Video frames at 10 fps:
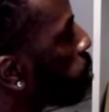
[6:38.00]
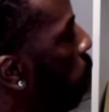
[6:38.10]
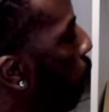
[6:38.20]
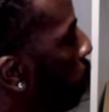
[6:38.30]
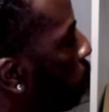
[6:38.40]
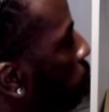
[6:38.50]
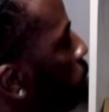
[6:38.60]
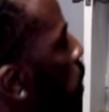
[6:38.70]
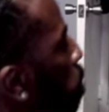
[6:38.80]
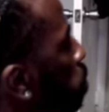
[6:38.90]
Growing up,
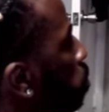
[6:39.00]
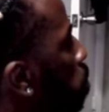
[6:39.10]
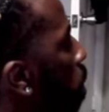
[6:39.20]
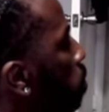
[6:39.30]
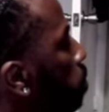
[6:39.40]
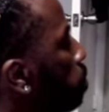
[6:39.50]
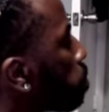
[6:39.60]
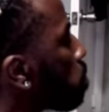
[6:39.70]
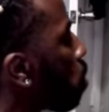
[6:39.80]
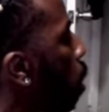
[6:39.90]
I was always the one
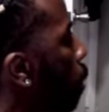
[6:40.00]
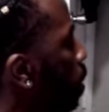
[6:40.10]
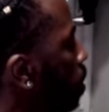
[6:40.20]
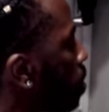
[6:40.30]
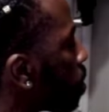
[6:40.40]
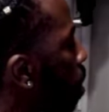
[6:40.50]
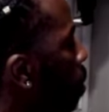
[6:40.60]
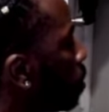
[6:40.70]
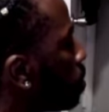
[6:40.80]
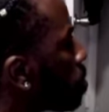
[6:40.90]
kid that would
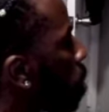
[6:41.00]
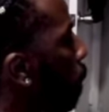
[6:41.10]
swallow them.